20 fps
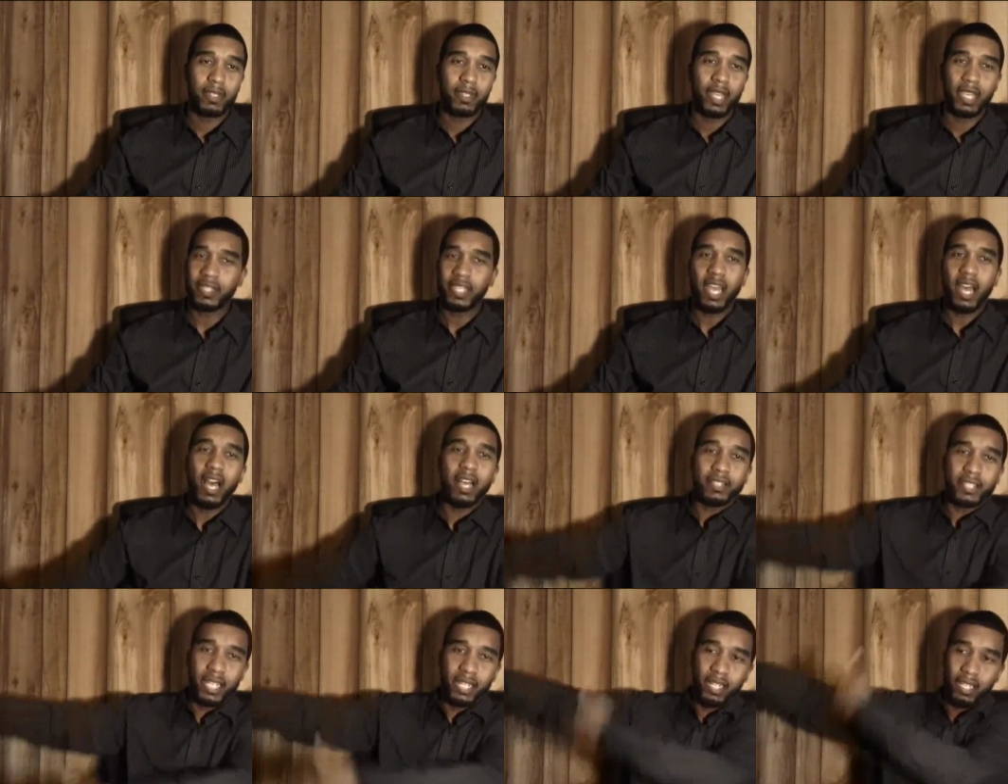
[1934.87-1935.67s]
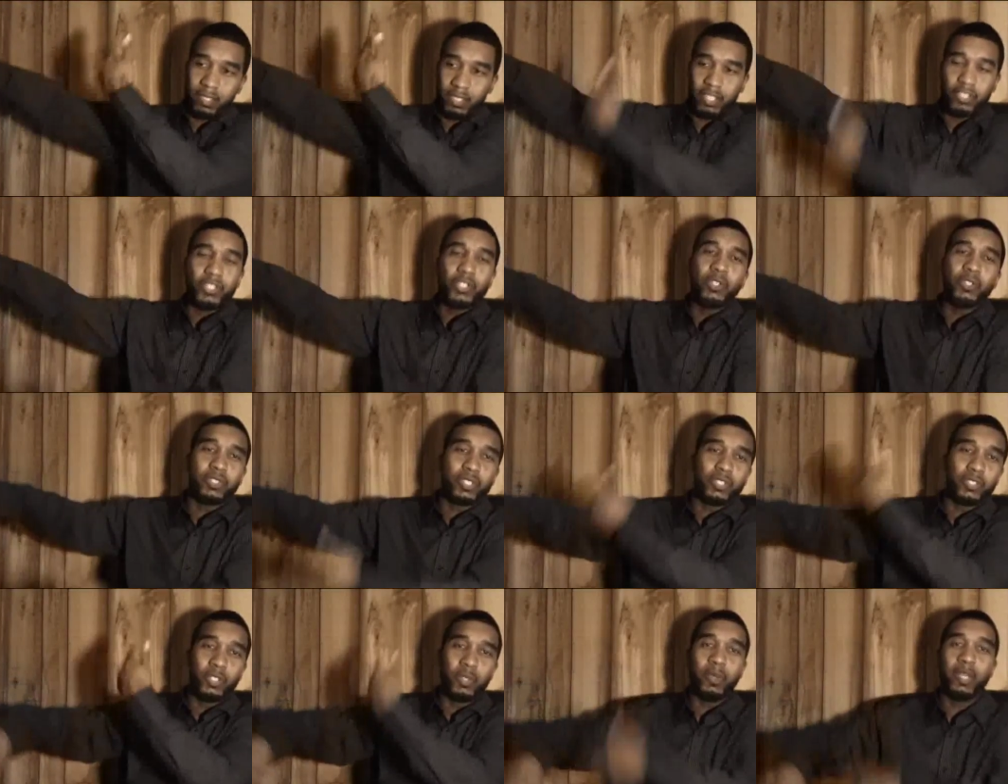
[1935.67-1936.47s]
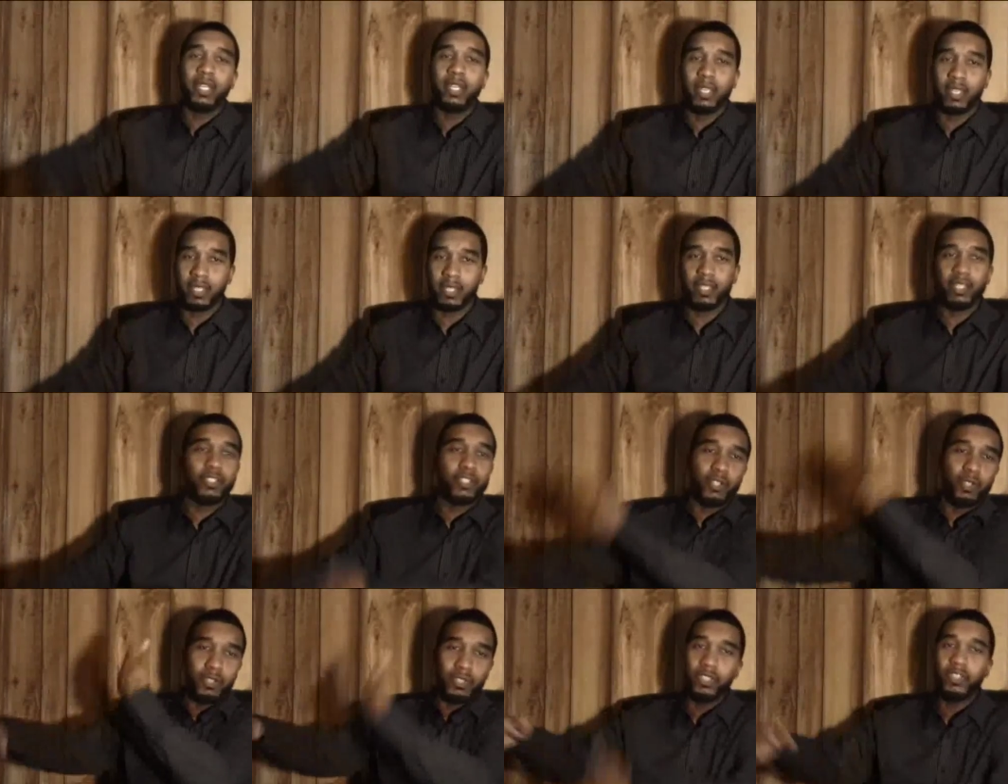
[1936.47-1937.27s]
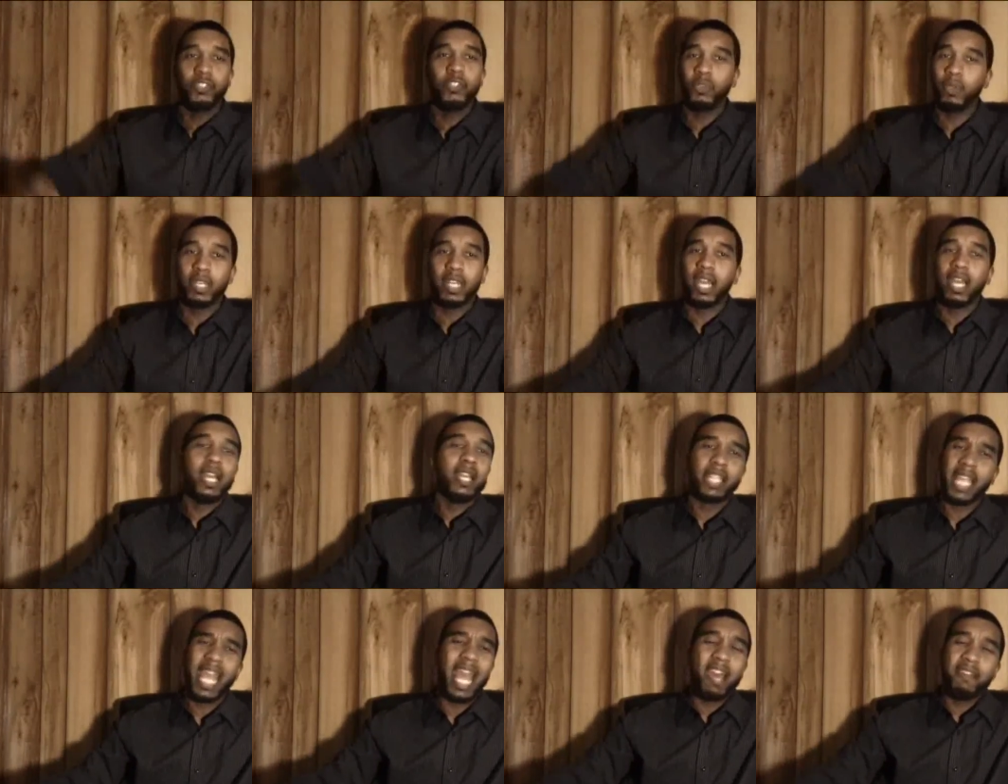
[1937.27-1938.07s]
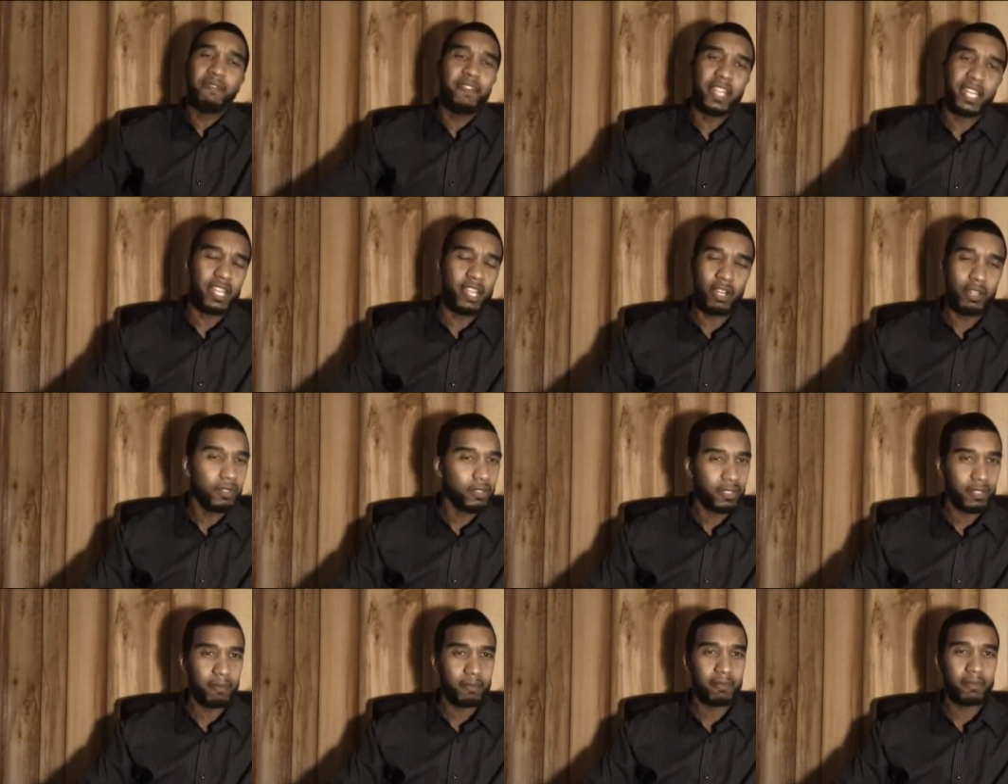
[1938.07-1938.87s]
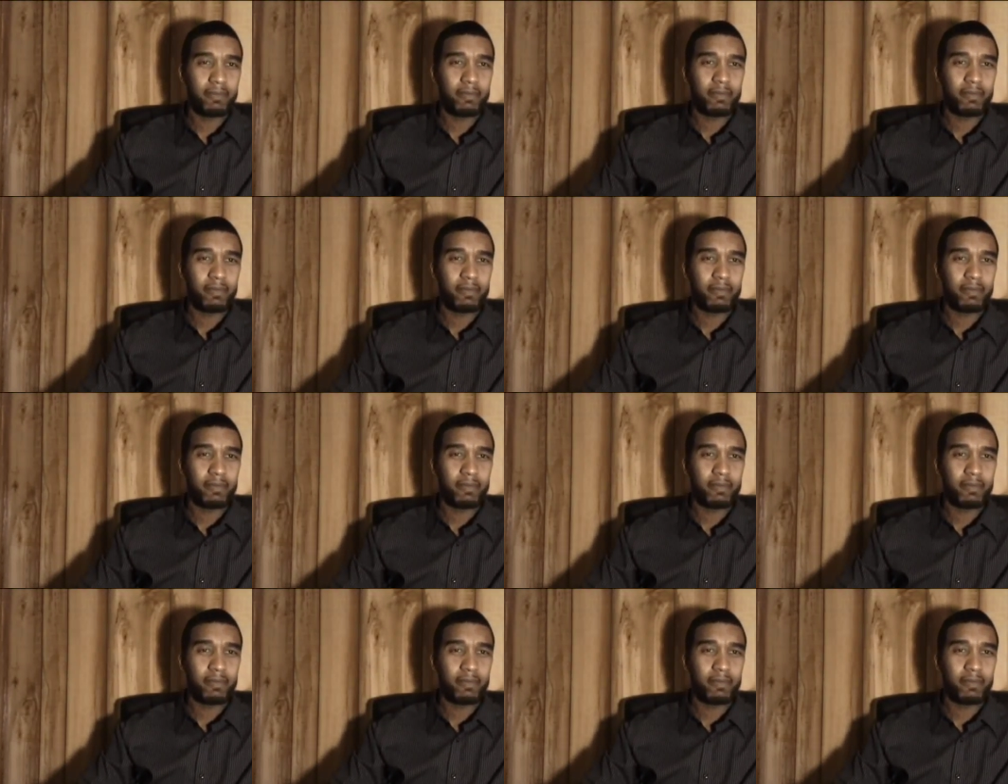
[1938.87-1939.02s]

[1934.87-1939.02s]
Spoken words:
They say, oh, see, look, the Jews are doing this. The Jews are doing that. They had videos.